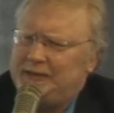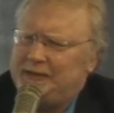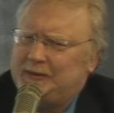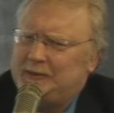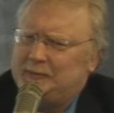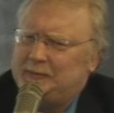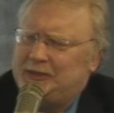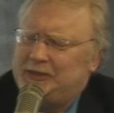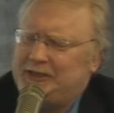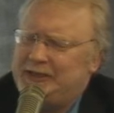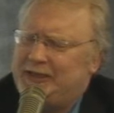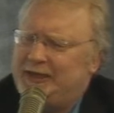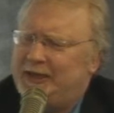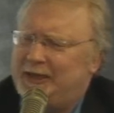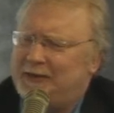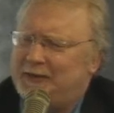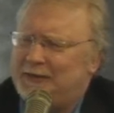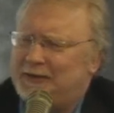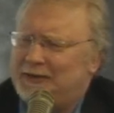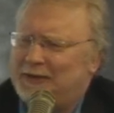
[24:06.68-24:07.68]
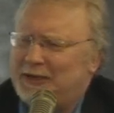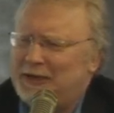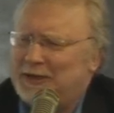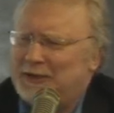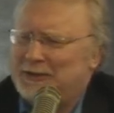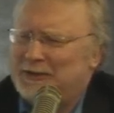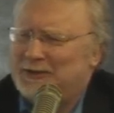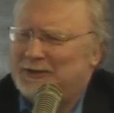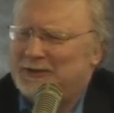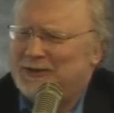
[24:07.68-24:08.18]
but yet,
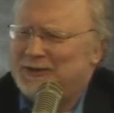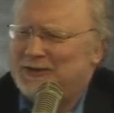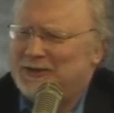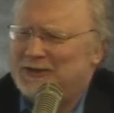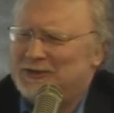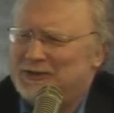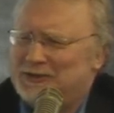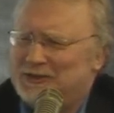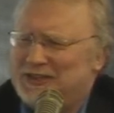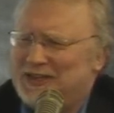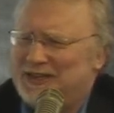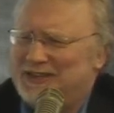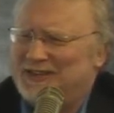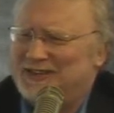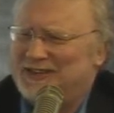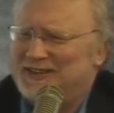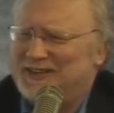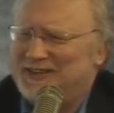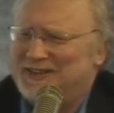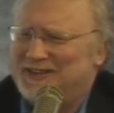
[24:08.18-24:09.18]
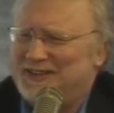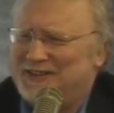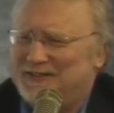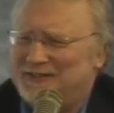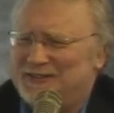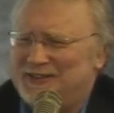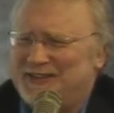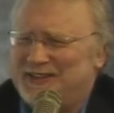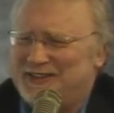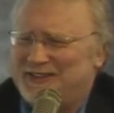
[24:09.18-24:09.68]
you said
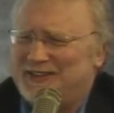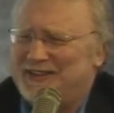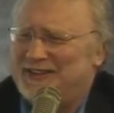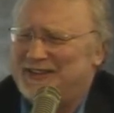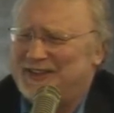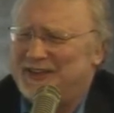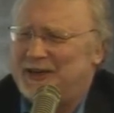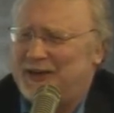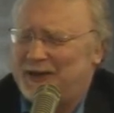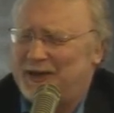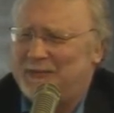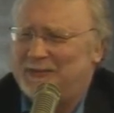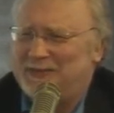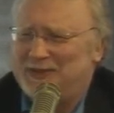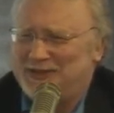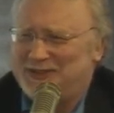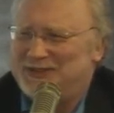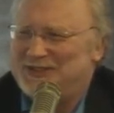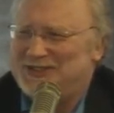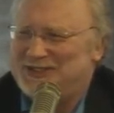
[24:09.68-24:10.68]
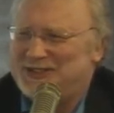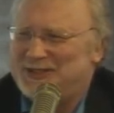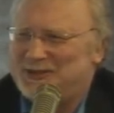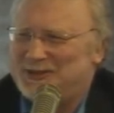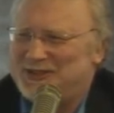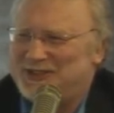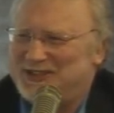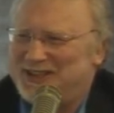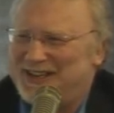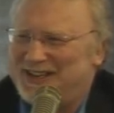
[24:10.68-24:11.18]
if in a heartbeat, you'd still
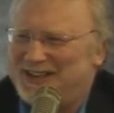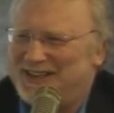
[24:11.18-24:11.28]
would have gone.